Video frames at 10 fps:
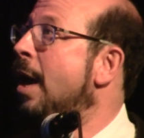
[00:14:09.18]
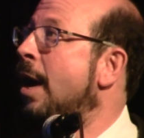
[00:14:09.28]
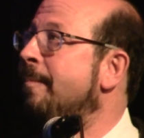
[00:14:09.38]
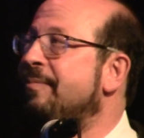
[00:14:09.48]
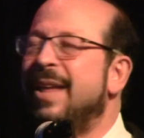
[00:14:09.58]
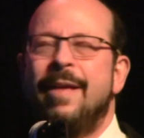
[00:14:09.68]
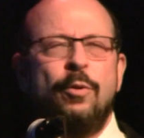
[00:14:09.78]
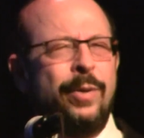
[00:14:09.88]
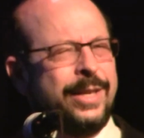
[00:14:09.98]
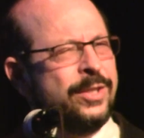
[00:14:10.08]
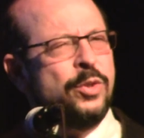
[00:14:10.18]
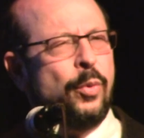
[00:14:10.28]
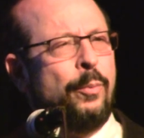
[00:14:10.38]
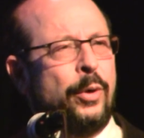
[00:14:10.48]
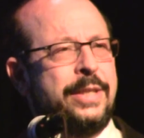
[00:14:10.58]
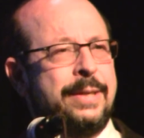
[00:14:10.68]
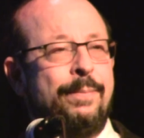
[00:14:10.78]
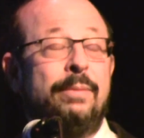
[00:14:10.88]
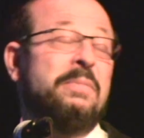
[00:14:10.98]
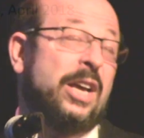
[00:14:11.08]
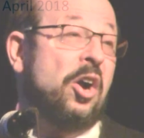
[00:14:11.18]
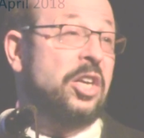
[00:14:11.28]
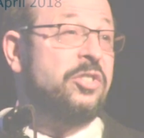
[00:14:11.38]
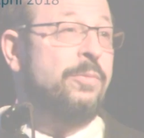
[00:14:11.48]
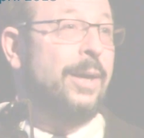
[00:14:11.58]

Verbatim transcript: Um, and the reasons were pretty simple. It costs too